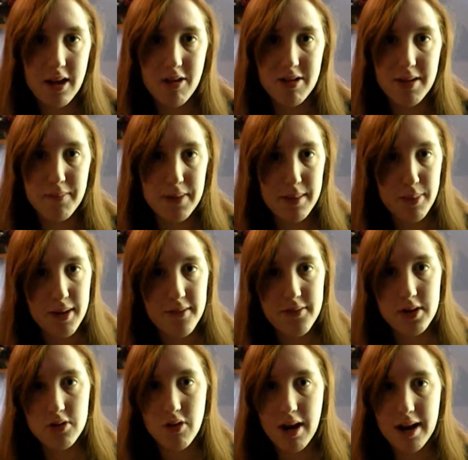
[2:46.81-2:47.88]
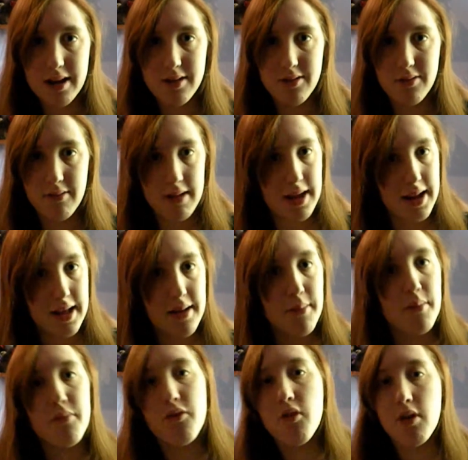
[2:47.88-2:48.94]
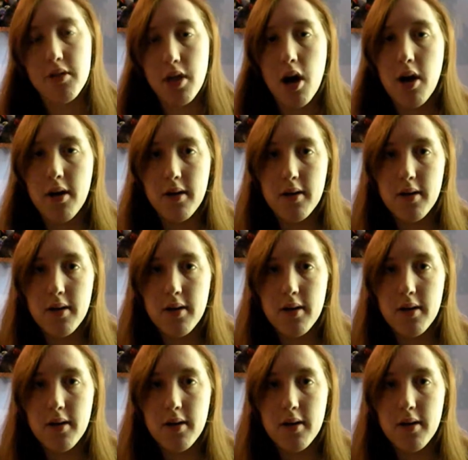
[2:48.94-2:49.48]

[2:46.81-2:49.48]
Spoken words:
years and people have been trying to get him for